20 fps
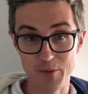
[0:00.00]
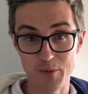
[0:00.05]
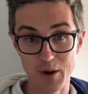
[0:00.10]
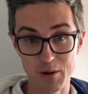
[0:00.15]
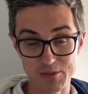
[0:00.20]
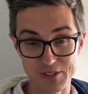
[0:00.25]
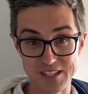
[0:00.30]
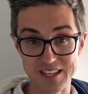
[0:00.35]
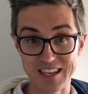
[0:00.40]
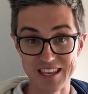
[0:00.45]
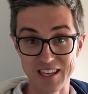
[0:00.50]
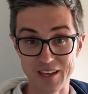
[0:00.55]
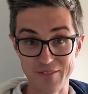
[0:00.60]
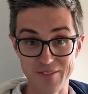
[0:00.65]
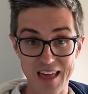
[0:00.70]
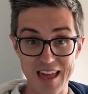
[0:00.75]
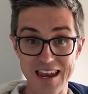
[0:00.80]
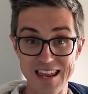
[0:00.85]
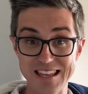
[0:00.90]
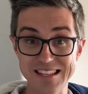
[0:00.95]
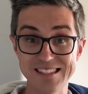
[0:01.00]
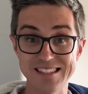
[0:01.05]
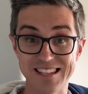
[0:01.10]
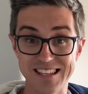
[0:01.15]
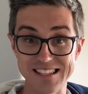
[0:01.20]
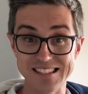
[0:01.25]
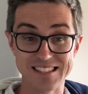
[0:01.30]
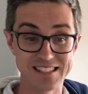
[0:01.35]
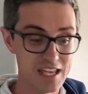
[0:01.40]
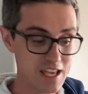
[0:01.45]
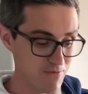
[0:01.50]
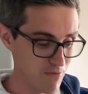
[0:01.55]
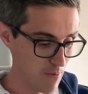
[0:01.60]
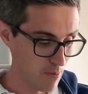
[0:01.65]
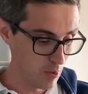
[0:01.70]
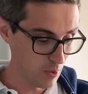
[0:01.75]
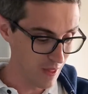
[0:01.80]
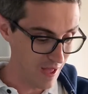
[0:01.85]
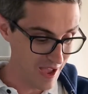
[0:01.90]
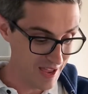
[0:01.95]
when I was thinking of that
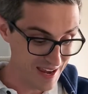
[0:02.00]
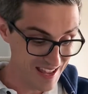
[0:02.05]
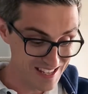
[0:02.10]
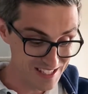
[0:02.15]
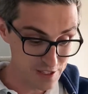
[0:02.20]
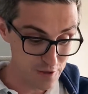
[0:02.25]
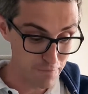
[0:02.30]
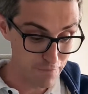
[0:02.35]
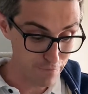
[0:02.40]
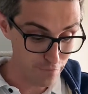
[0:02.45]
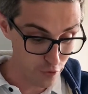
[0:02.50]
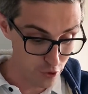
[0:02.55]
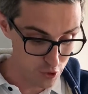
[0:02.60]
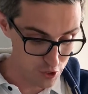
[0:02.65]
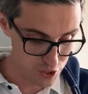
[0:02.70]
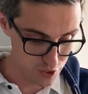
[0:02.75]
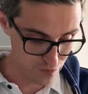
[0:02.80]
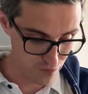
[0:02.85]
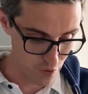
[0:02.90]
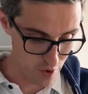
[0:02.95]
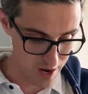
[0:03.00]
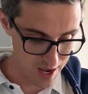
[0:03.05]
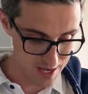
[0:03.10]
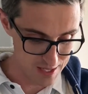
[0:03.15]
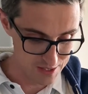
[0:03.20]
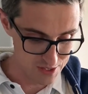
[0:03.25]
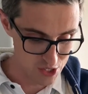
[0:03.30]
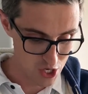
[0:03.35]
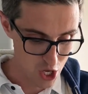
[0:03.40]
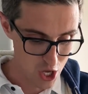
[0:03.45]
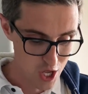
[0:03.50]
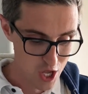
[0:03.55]
inconceivable line is the first phrase.